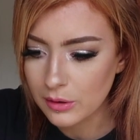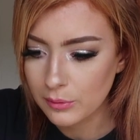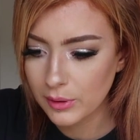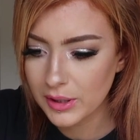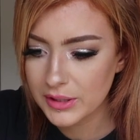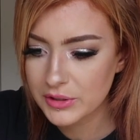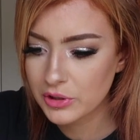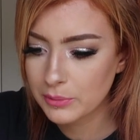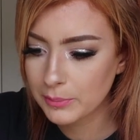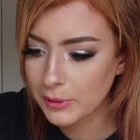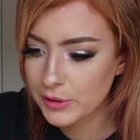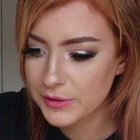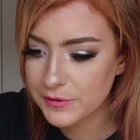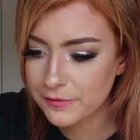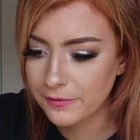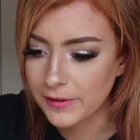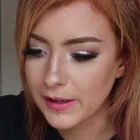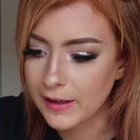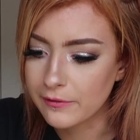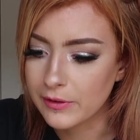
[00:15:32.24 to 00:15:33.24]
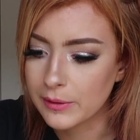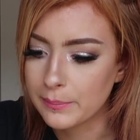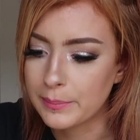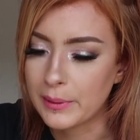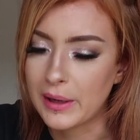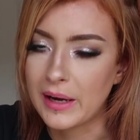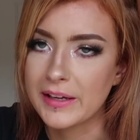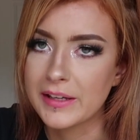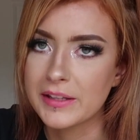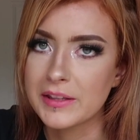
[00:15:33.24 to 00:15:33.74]
What is your most favourite
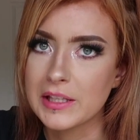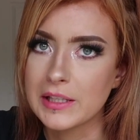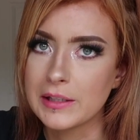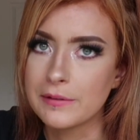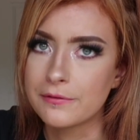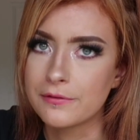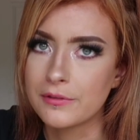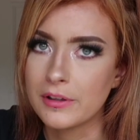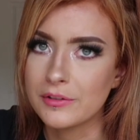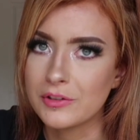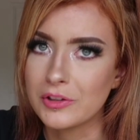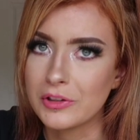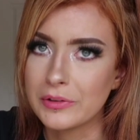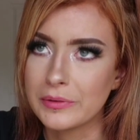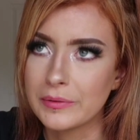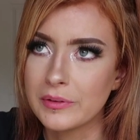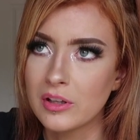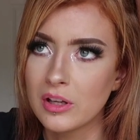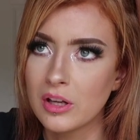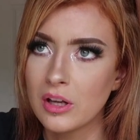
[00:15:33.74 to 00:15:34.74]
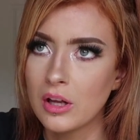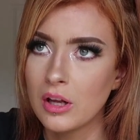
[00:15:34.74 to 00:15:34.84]
bike that you've ridden?